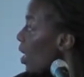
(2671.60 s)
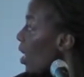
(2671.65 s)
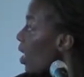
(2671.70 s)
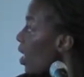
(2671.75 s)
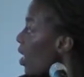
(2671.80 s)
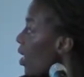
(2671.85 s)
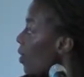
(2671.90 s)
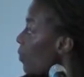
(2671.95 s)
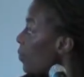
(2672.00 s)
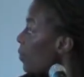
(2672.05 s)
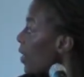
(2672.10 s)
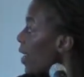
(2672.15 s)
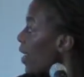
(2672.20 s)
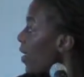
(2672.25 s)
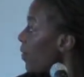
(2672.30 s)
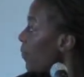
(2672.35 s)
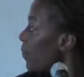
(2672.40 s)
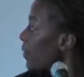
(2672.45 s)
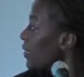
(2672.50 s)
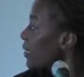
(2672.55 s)
Um,
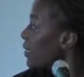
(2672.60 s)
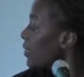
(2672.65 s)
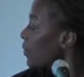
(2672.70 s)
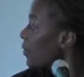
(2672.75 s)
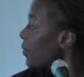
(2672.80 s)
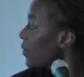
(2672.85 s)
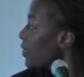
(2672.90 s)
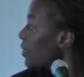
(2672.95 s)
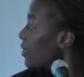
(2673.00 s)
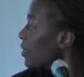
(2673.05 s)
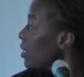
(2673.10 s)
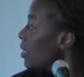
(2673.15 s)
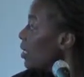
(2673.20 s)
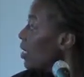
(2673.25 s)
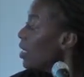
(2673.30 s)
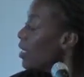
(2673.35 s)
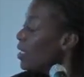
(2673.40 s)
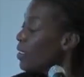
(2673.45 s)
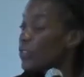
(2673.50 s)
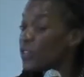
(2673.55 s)
I skip this.
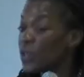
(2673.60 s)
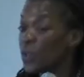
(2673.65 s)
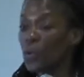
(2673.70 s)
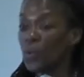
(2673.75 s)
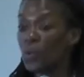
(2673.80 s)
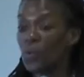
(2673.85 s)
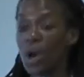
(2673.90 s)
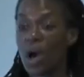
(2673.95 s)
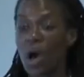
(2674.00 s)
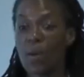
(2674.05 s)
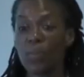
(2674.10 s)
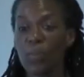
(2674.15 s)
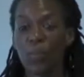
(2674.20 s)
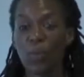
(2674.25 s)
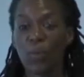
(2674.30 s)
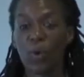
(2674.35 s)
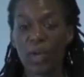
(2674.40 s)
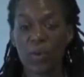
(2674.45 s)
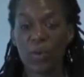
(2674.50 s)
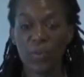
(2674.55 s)
So
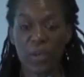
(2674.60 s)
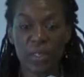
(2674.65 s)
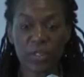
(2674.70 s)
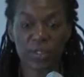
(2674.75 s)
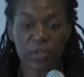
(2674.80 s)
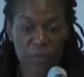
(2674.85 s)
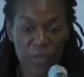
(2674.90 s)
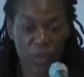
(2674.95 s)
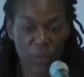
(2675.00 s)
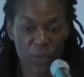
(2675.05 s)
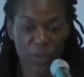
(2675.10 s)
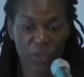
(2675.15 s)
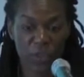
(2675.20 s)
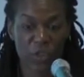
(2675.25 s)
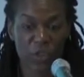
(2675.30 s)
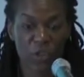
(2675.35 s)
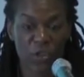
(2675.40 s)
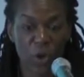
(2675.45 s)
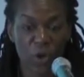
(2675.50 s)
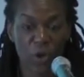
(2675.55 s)
um, what I want to do is I want to
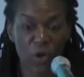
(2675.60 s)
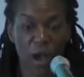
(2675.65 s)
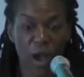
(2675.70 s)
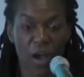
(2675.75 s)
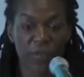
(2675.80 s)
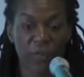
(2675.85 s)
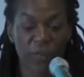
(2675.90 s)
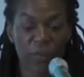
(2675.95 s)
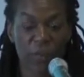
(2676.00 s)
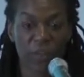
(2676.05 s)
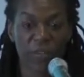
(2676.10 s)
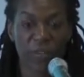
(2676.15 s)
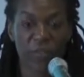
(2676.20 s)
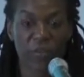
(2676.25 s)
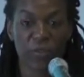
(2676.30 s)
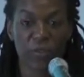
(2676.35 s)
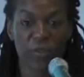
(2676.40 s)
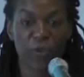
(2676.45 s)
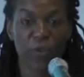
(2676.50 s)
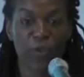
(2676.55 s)
start off with,
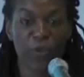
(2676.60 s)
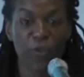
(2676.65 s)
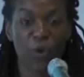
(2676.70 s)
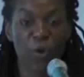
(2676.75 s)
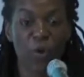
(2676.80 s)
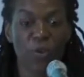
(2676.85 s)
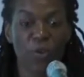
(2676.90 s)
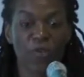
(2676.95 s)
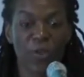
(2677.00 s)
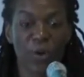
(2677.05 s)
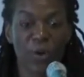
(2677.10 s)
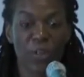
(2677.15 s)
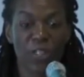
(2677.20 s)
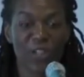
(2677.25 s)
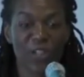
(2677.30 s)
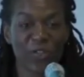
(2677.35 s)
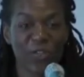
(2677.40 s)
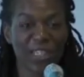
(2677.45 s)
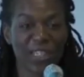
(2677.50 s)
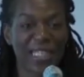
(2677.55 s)
there, there are four very
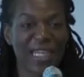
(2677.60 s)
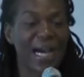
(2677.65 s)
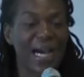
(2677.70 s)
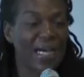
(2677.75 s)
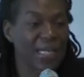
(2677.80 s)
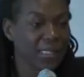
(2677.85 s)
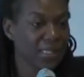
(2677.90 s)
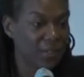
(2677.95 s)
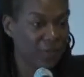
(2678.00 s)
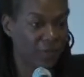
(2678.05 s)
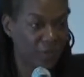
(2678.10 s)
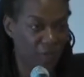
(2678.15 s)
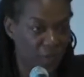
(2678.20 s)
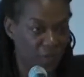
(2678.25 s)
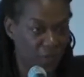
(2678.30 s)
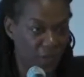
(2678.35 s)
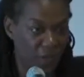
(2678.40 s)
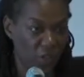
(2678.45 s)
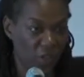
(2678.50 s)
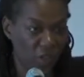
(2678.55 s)
different kinds of
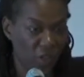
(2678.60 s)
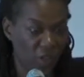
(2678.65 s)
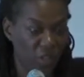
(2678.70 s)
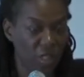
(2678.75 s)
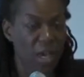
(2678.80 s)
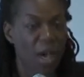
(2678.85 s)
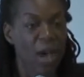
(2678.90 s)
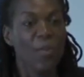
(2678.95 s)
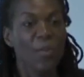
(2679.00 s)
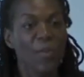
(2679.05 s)
interventions,